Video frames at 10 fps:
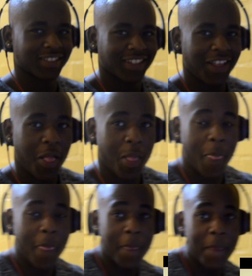You ain't
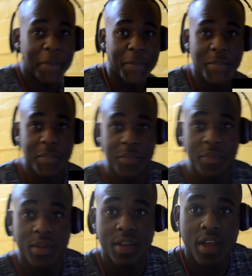got bands, your
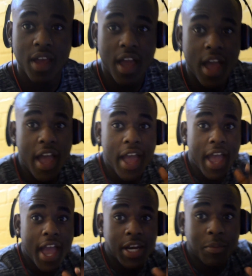office know I'm the
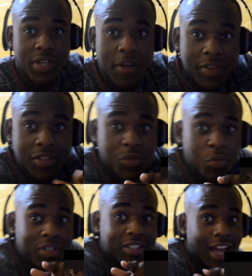man. And I'm never
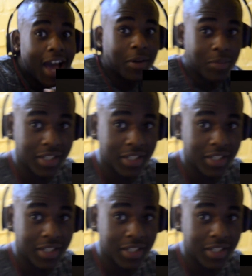suing time,